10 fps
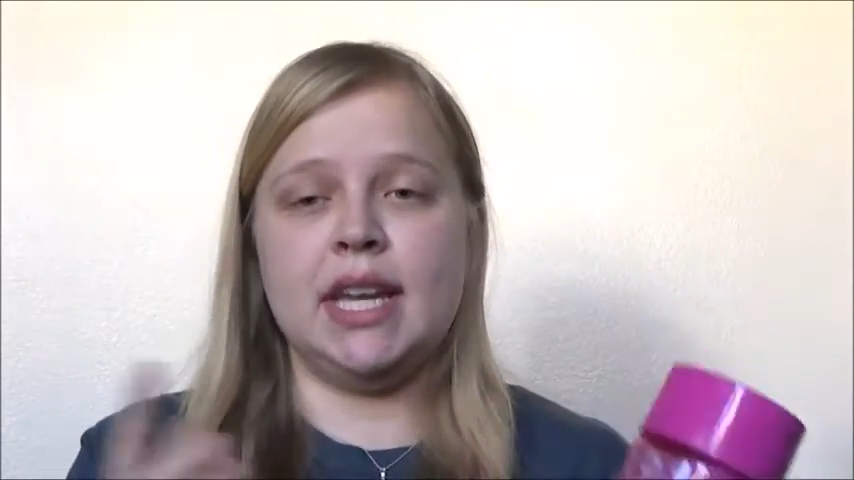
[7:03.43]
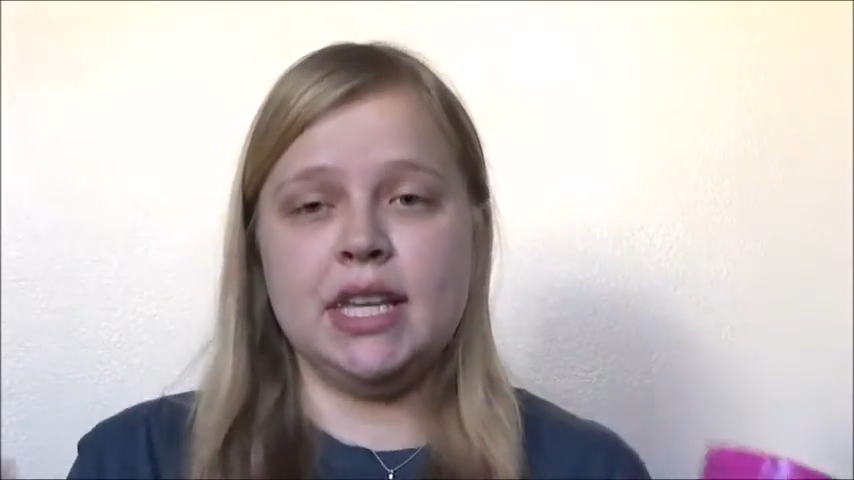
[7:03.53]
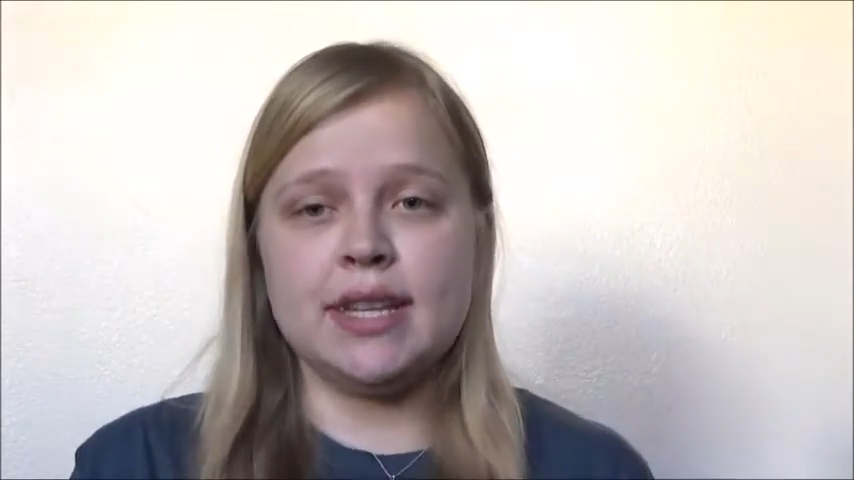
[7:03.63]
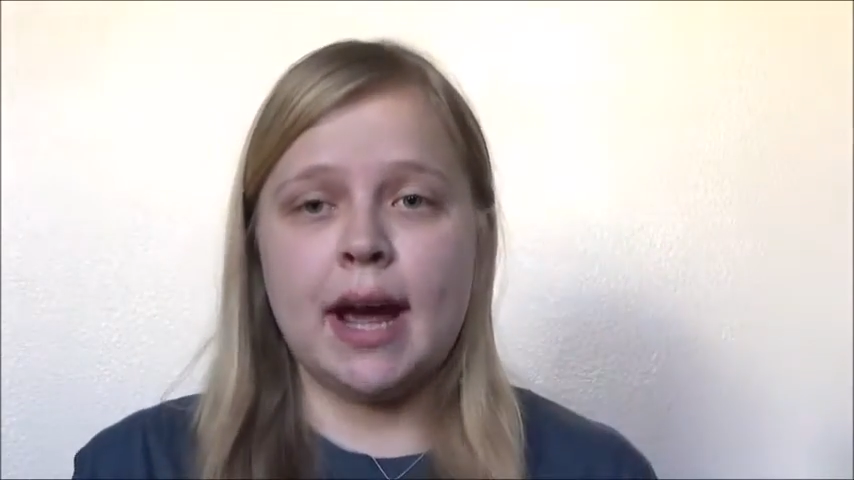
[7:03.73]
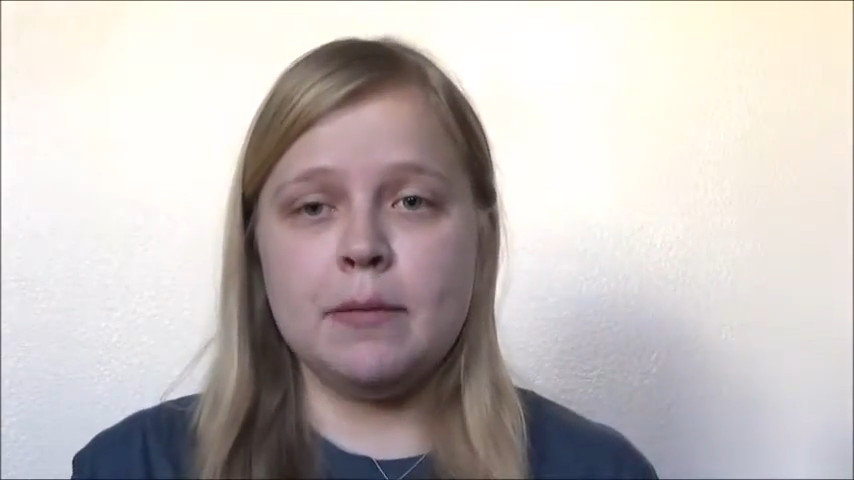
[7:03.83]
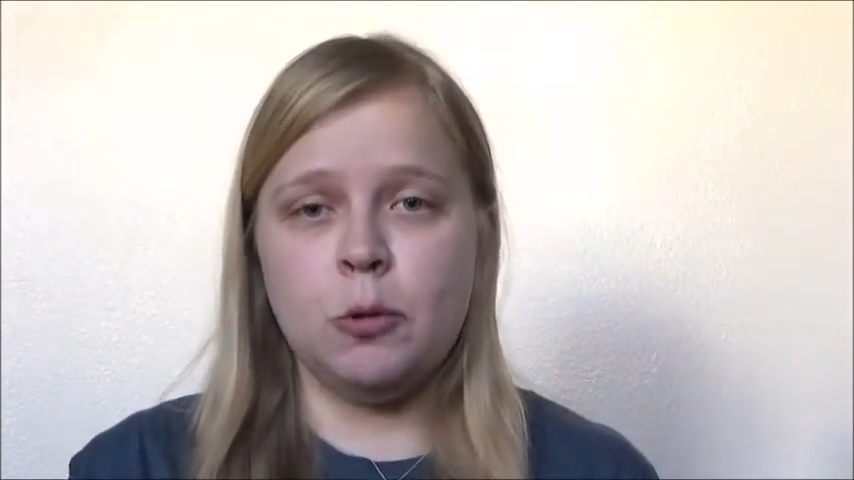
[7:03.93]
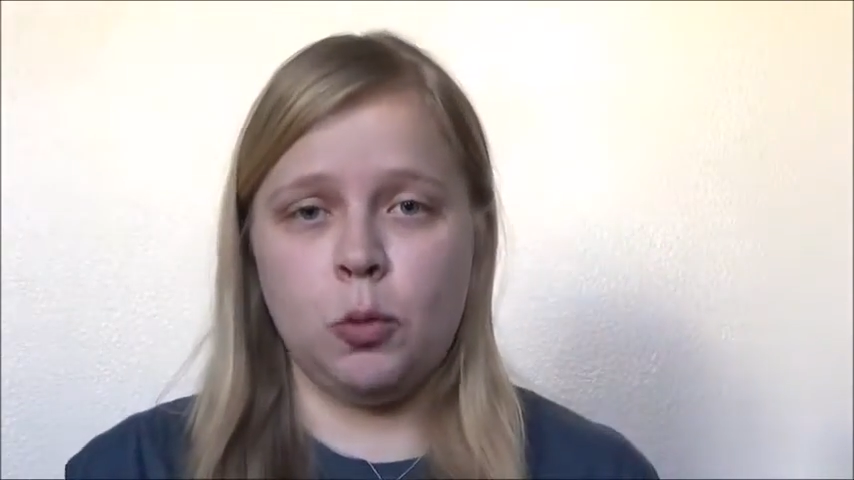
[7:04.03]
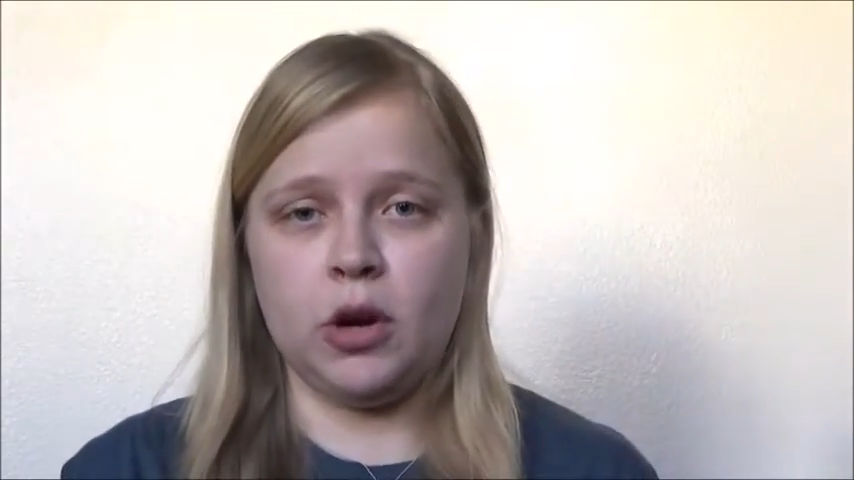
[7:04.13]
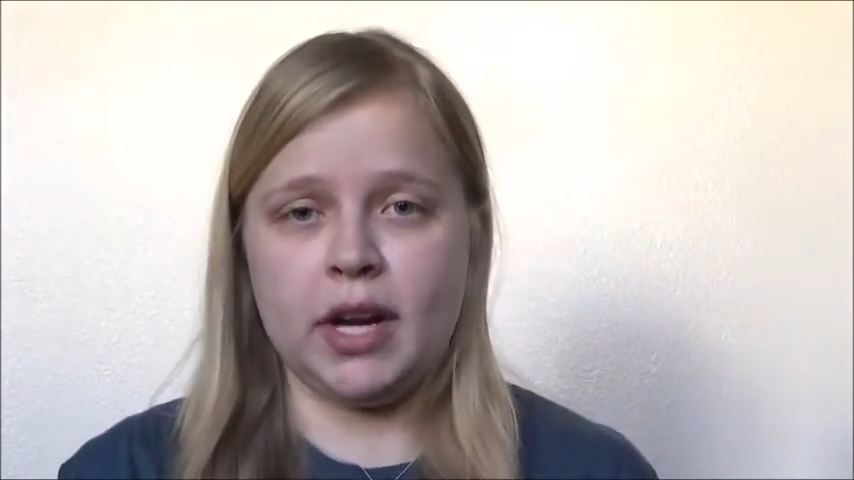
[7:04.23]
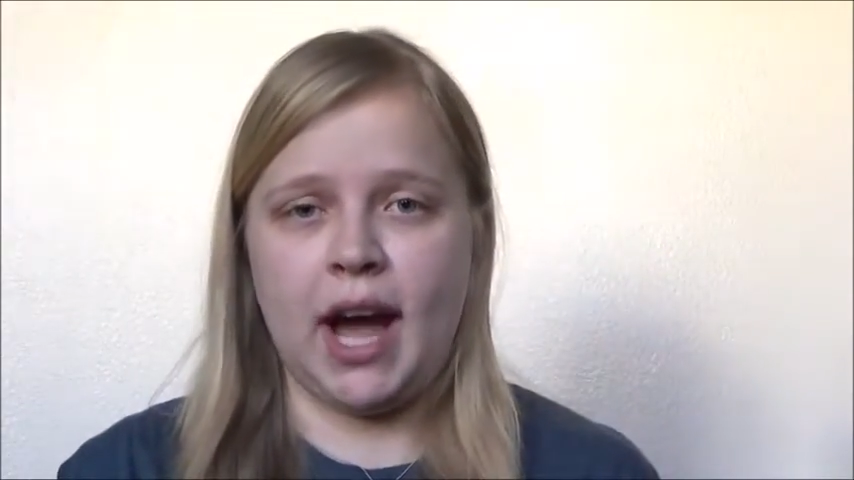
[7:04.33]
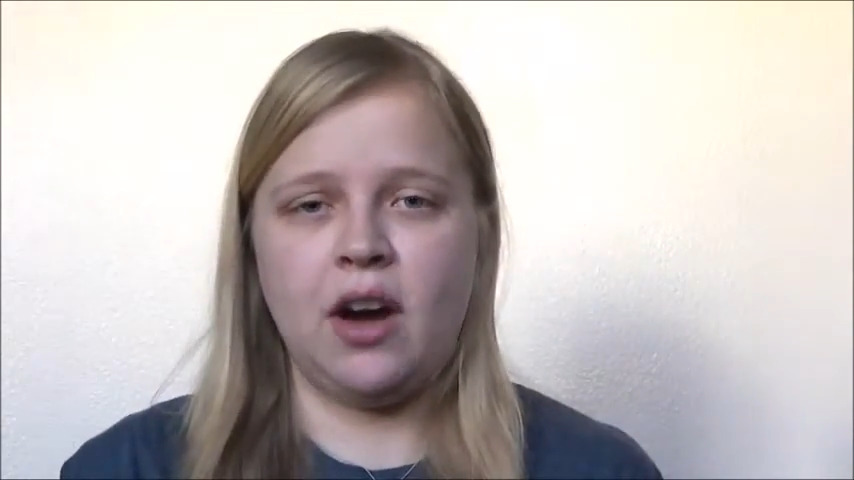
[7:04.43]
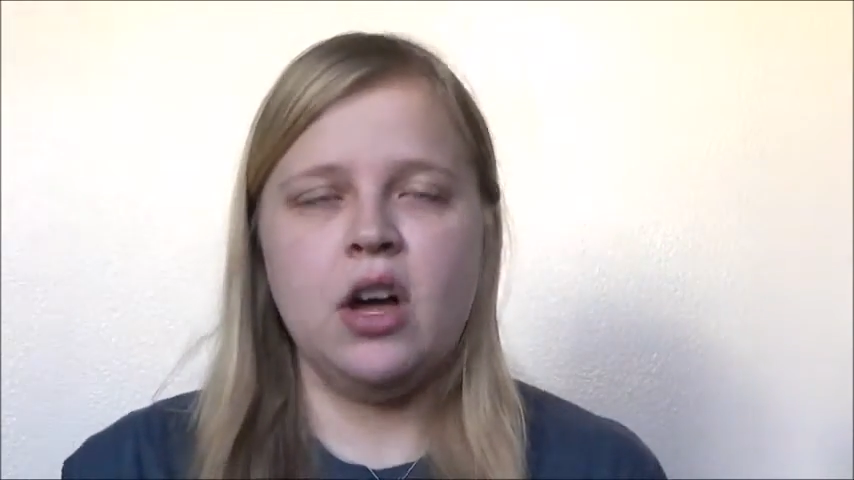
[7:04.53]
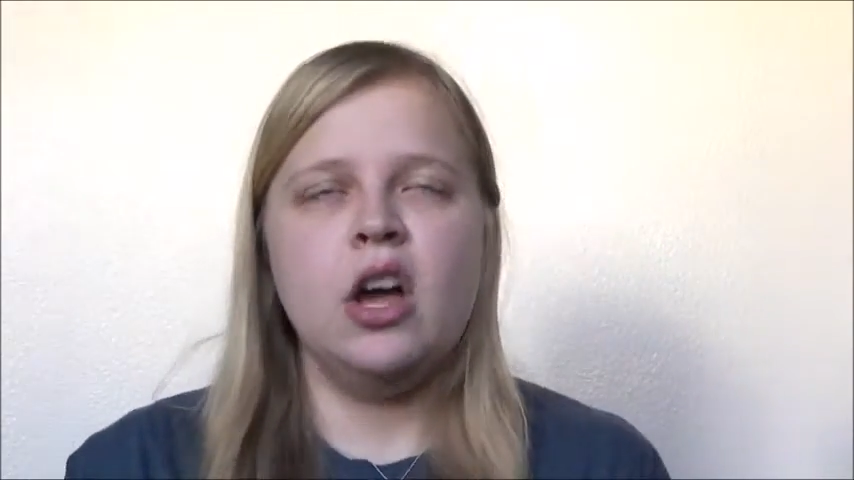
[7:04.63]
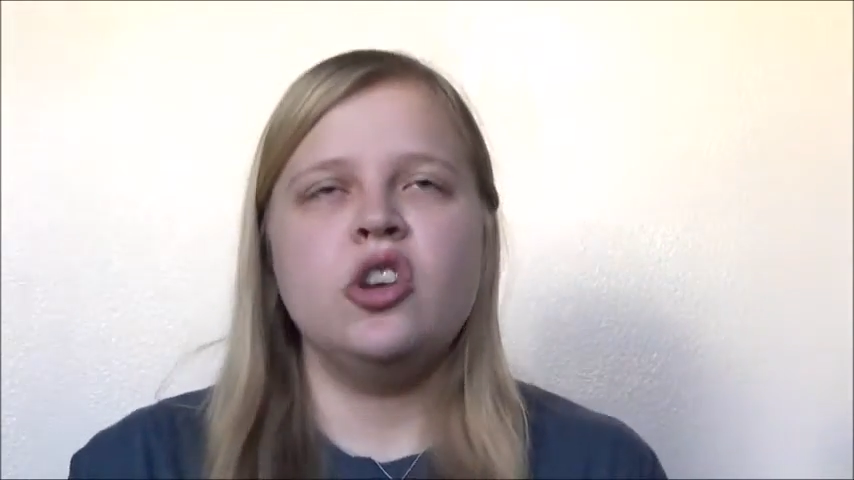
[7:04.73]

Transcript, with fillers: anytime you work out,